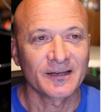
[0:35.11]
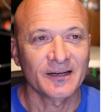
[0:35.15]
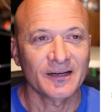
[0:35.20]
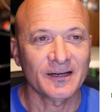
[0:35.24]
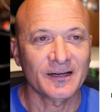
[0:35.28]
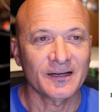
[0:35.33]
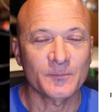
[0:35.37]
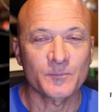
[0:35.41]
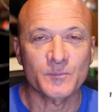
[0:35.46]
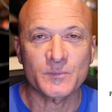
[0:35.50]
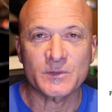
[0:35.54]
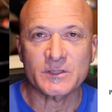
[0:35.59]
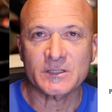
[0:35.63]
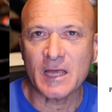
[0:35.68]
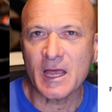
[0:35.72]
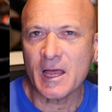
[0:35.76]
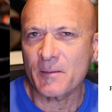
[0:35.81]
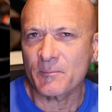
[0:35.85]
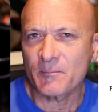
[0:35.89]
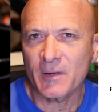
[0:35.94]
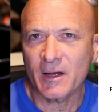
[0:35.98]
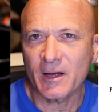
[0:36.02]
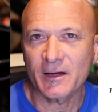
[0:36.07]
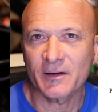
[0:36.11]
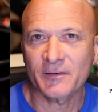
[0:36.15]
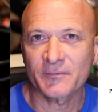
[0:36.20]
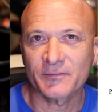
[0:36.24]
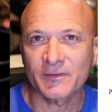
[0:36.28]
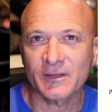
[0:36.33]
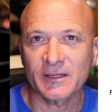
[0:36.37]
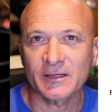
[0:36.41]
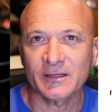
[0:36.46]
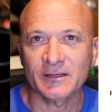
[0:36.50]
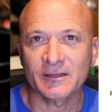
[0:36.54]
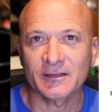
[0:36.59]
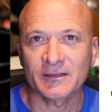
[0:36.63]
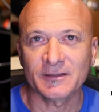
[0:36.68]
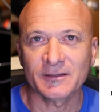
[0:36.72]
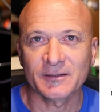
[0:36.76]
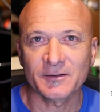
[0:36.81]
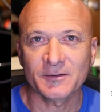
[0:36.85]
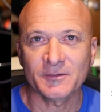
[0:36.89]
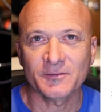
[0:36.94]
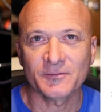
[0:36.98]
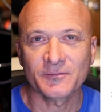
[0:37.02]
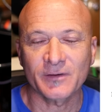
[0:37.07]
um, some of
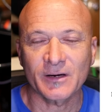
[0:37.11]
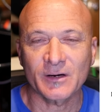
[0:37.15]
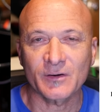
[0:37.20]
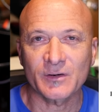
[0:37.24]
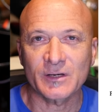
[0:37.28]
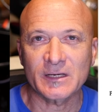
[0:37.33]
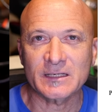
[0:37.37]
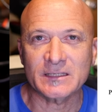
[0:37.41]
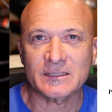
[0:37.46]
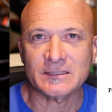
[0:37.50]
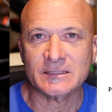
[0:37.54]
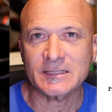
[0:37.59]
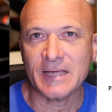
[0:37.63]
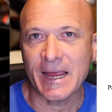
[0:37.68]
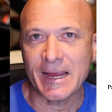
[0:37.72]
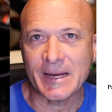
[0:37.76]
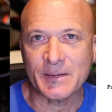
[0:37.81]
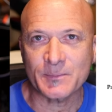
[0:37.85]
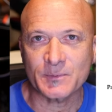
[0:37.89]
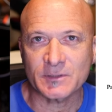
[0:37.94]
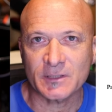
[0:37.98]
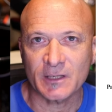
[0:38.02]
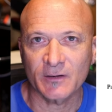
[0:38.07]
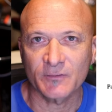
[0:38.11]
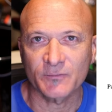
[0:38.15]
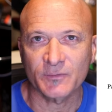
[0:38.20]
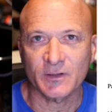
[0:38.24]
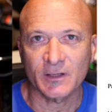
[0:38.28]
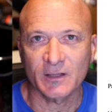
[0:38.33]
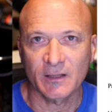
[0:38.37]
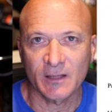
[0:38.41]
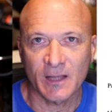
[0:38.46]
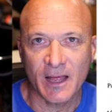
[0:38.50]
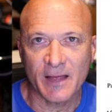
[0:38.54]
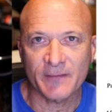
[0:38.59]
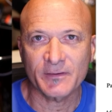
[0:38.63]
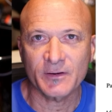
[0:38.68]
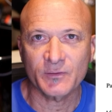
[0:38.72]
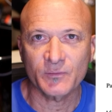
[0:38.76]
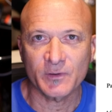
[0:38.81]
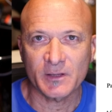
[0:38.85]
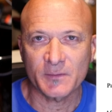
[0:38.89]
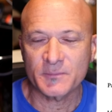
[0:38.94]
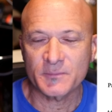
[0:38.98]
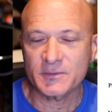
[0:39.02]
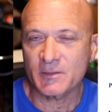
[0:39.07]
the various types of clave
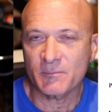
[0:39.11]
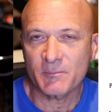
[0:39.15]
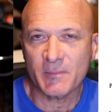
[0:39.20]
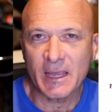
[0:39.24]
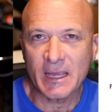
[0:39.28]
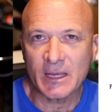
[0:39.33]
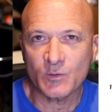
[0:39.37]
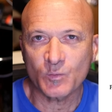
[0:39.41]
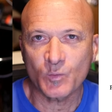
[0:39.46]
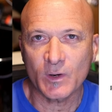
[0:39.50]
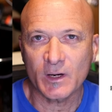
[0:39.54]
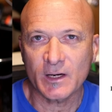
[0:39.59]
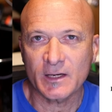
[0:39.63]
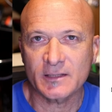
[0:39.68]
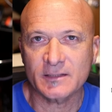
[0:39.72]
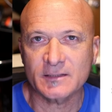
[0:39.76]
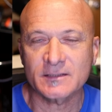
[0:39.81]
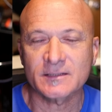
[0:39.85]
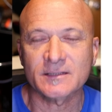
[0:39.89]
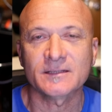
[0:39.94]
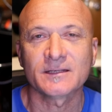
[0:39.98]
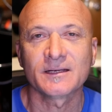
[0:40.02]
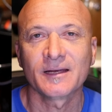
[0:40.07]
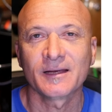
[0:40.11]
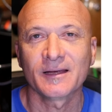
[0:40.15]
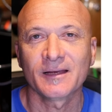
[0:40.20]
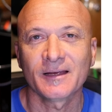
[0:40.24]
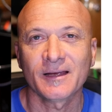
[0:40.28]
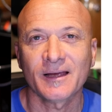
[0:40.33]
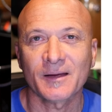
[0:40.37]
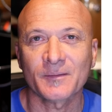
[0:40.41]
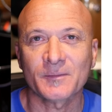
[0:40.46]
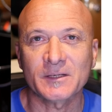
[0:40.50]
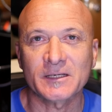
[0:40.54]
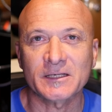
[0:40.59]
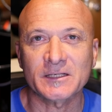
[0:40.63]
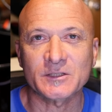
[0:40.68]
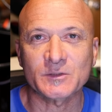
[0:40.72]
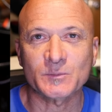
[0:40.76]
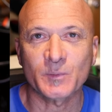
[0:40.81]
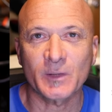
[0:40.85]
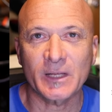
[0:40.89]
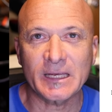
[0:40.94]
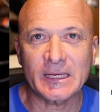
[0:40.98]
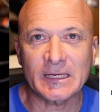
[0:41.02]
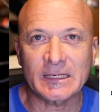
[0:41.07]
rhythms, the main ones. I'm going to
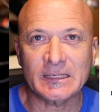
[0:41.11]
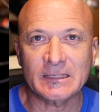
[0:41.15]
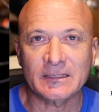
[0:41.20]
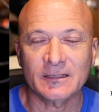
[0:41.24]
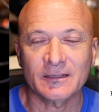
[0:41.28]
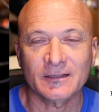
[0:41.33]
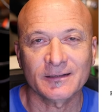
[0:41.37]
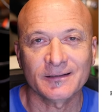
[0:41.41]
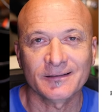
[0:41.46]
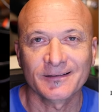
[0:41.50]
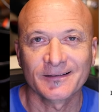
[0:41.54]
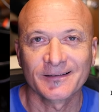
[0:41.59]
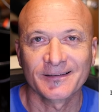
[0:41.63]
explain